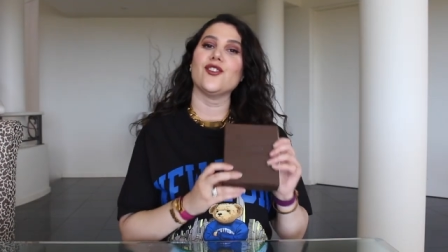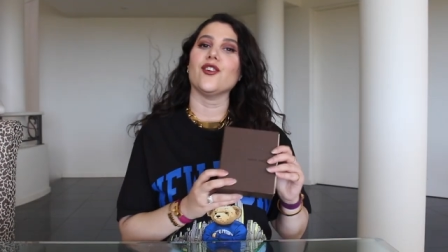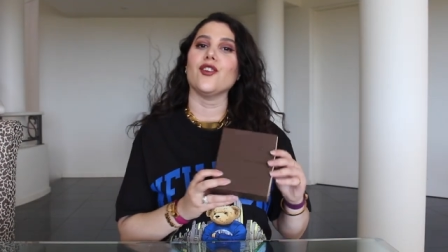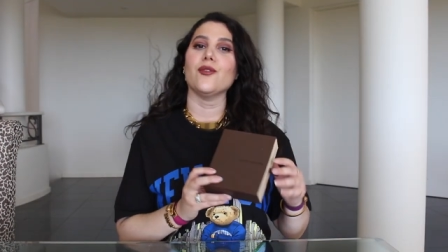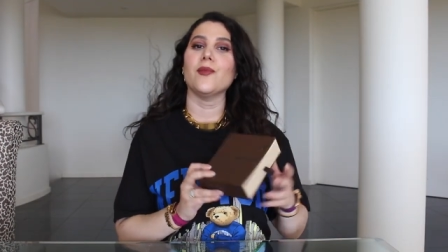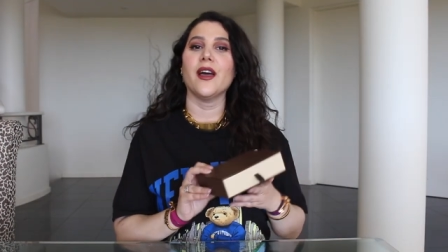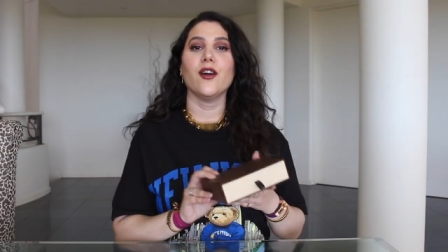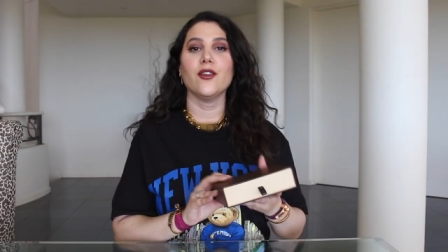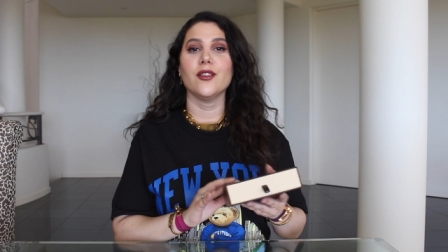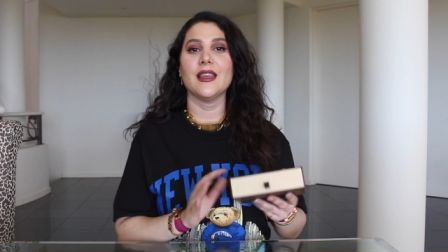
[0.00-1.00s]
show you
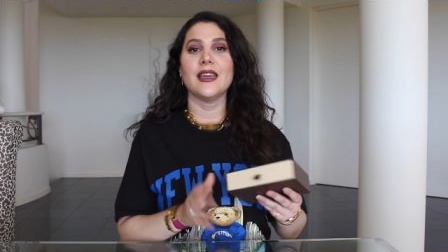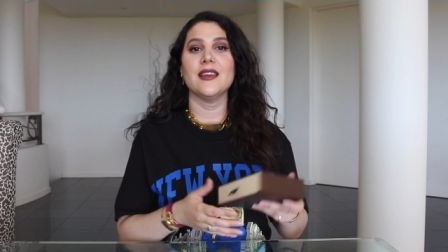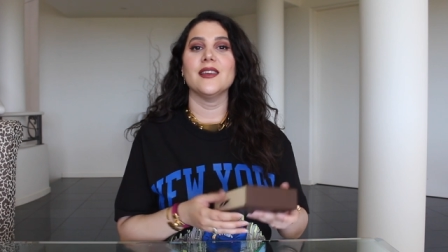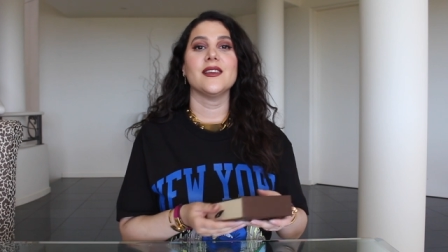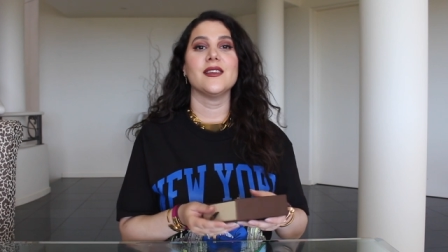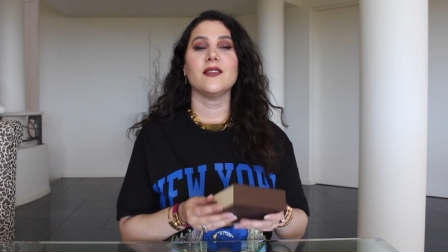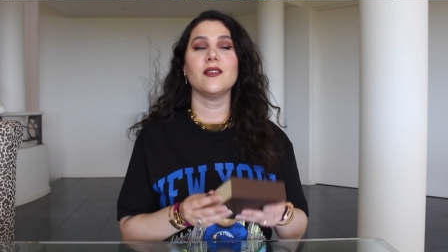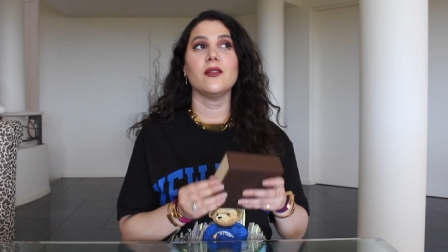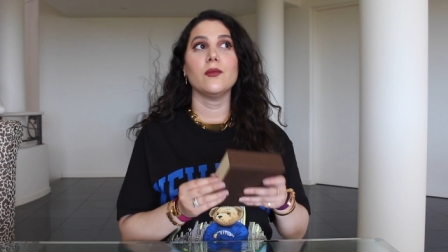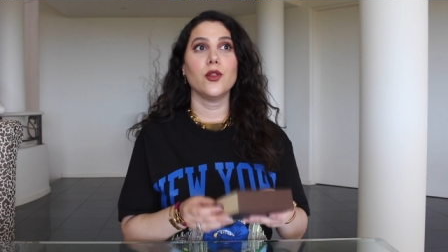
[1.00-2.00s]
my only
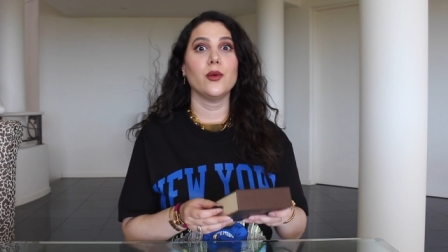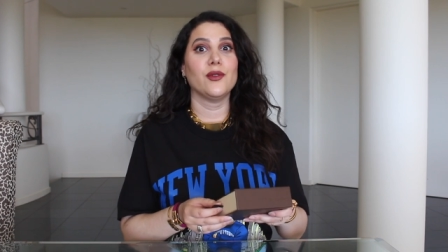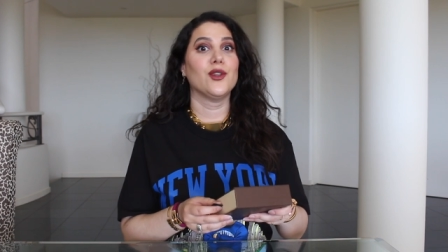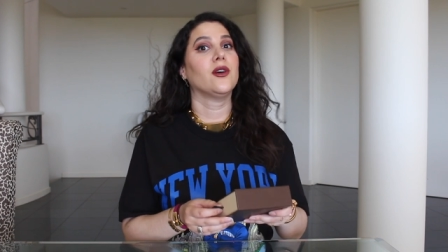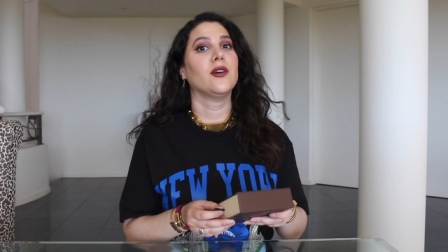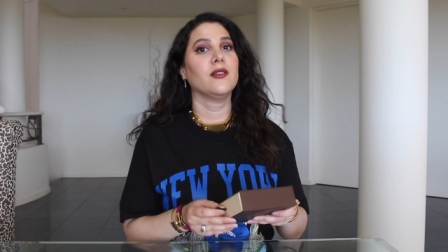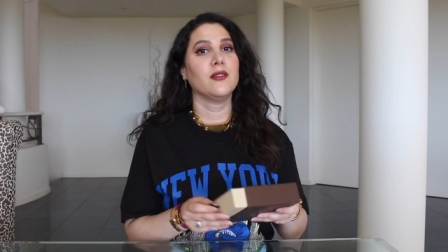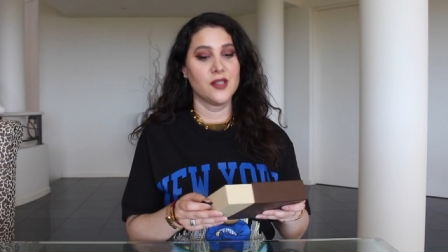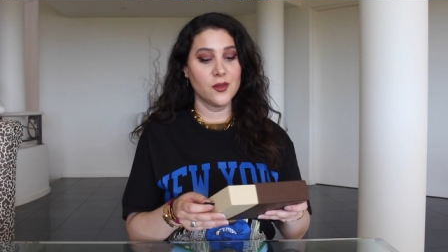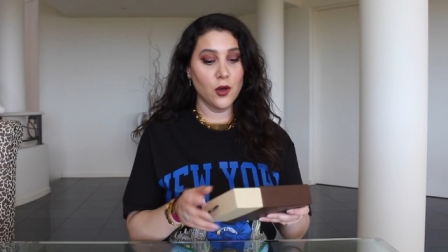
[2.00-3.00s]
Louis Vuitton
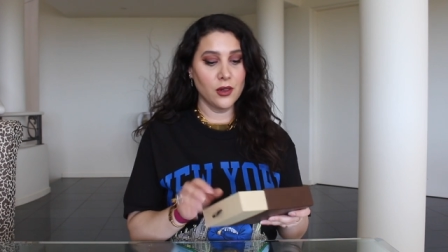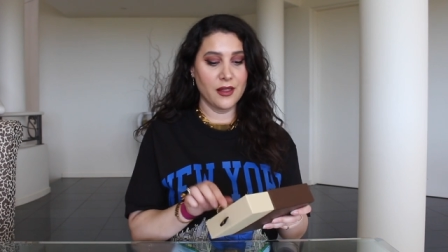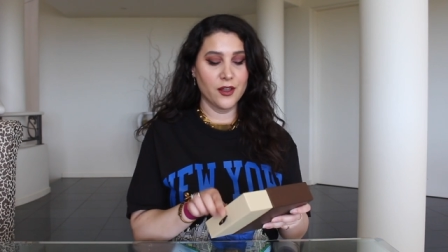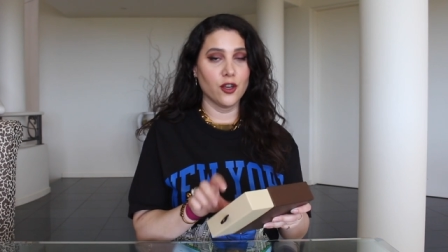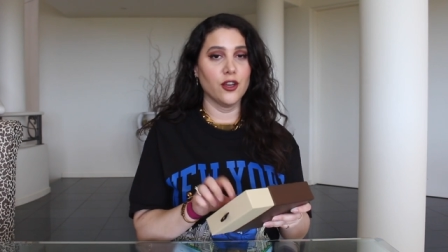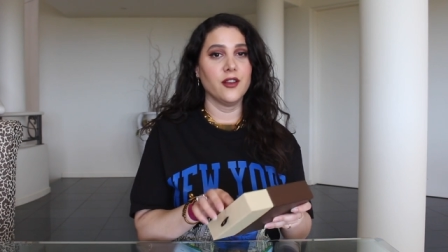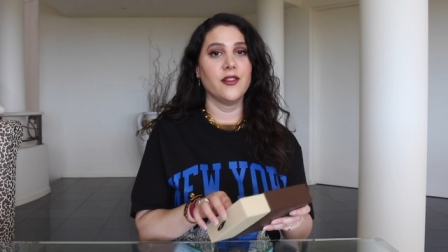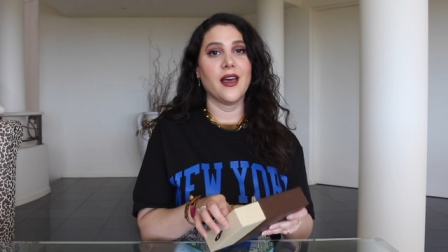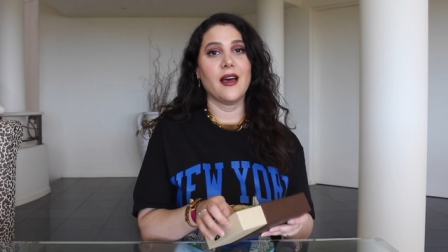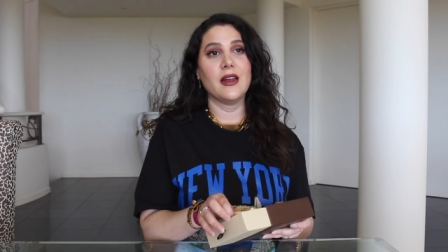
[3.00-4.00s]
small leather
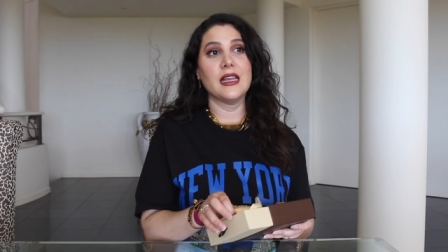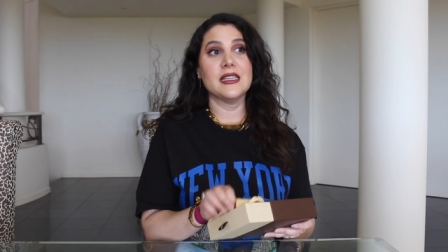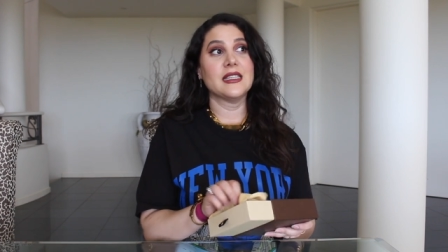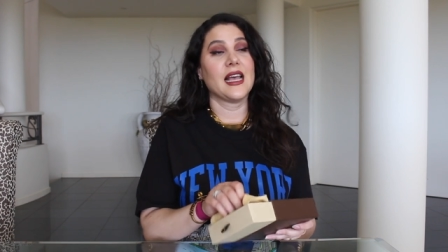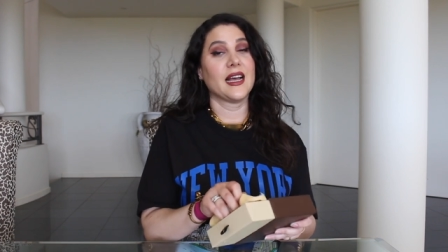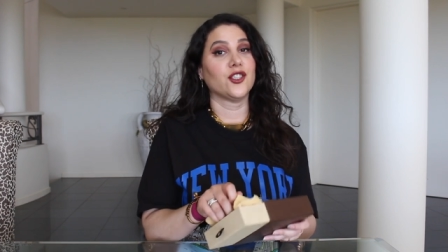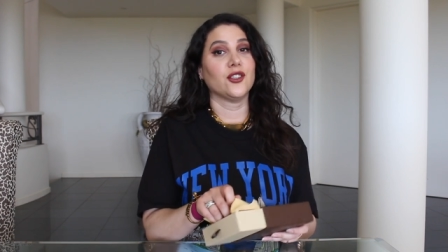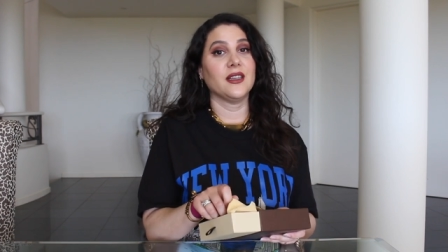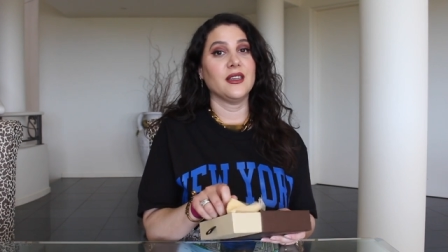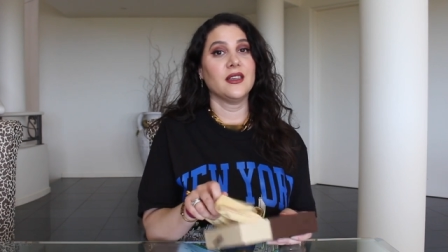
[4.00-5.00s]
good that is
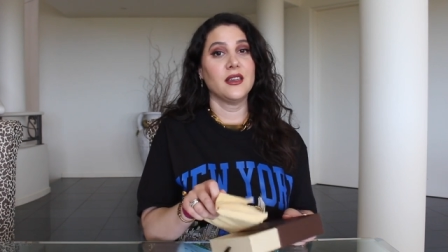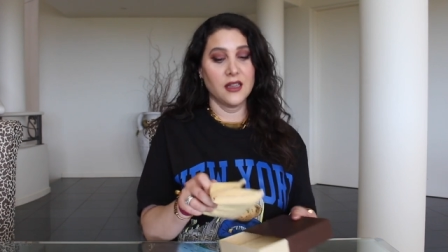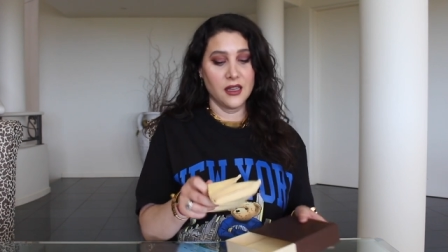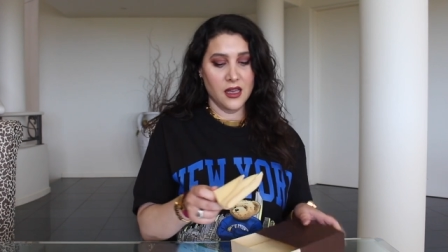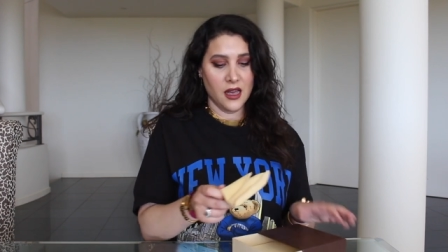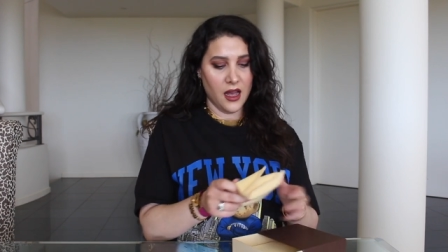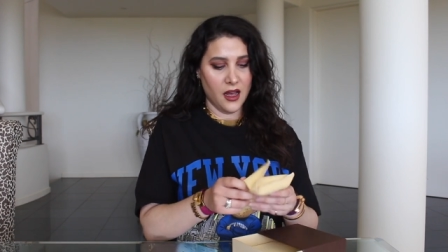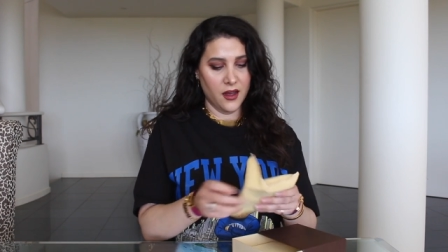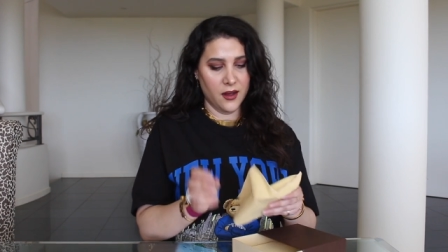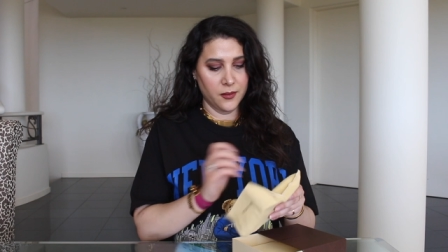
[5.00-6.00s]
actually
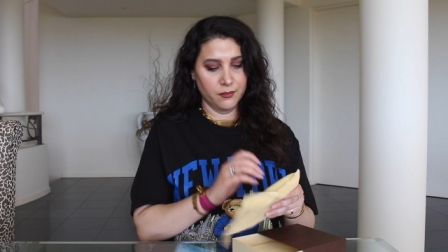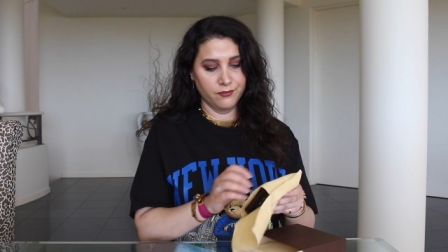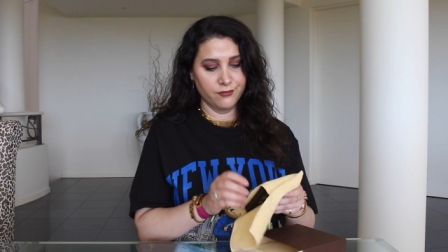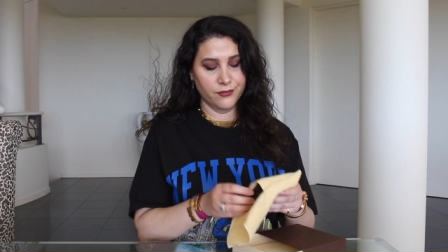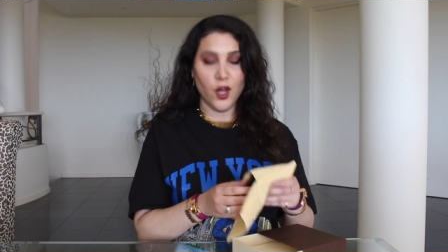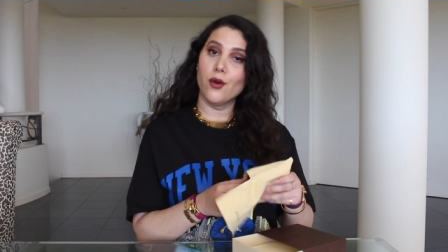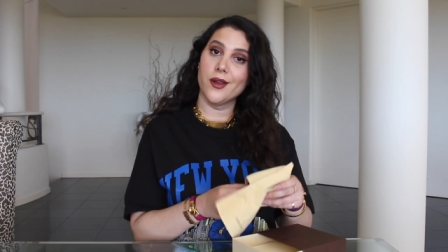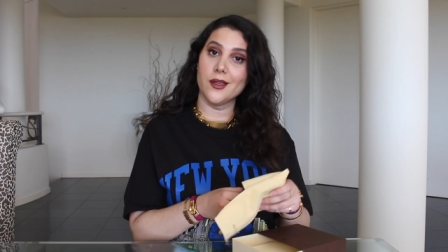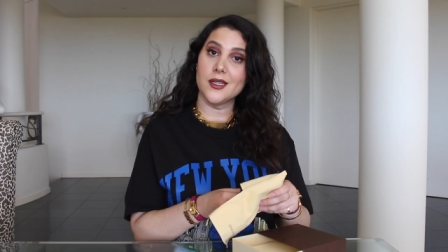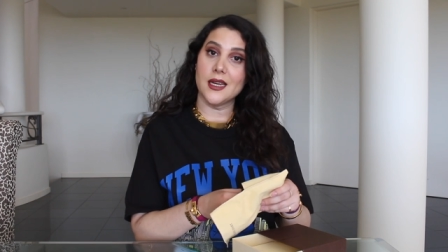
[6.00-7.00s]
um, older
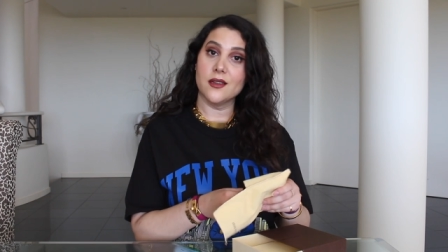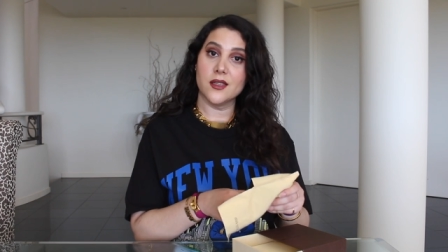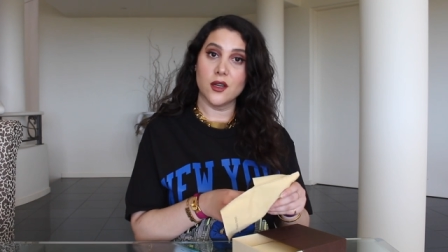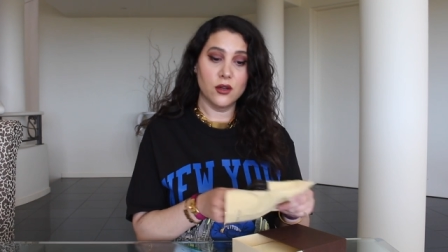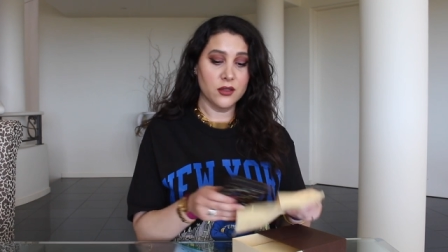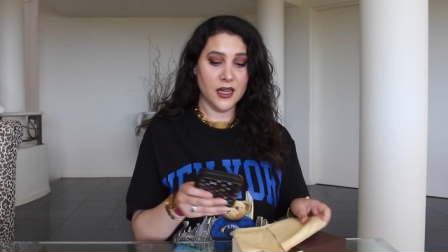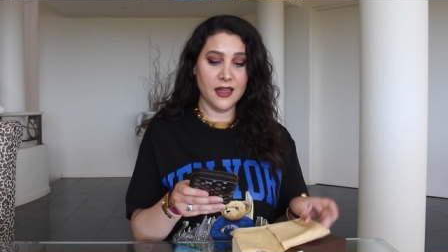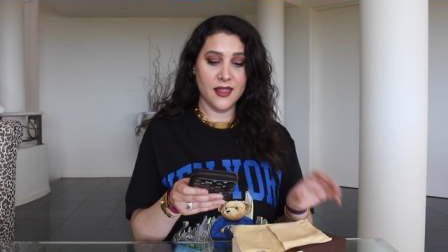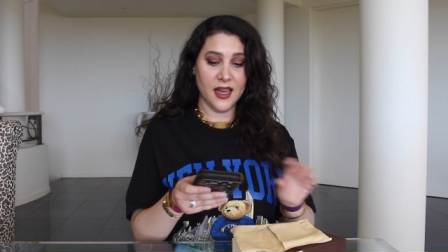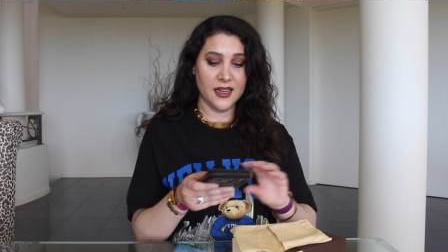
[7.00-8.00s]
than 10 years old
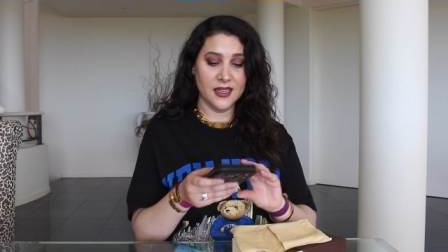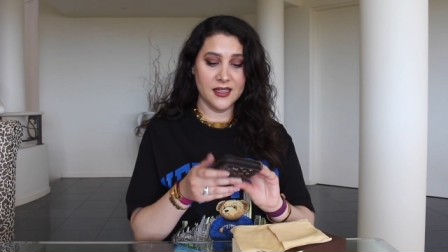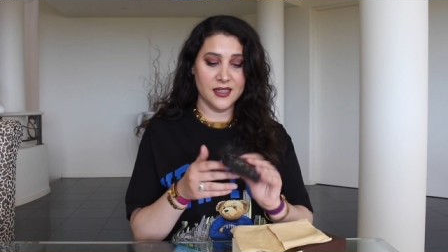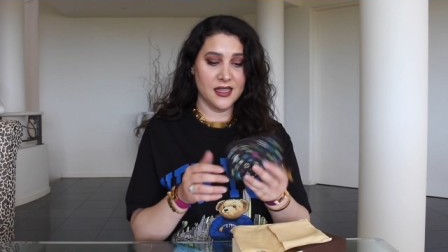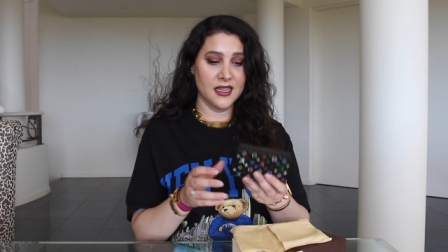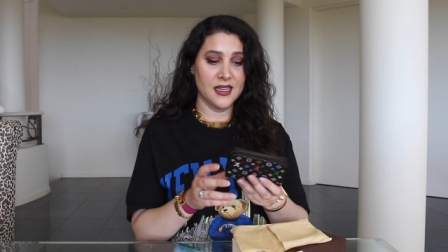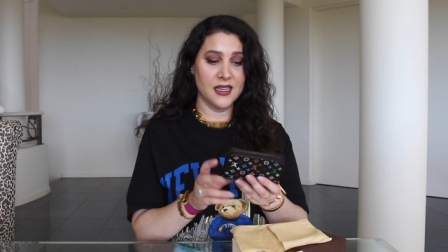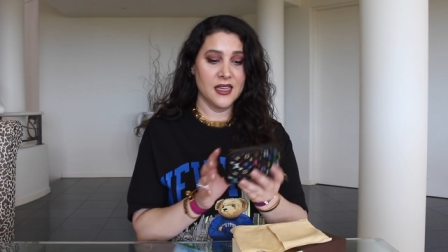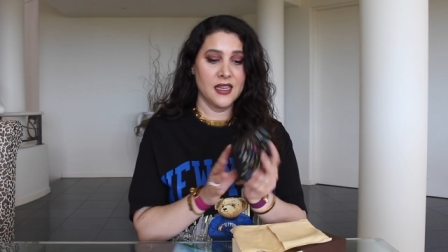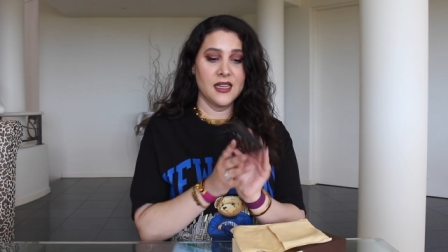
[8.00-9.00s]
and that is the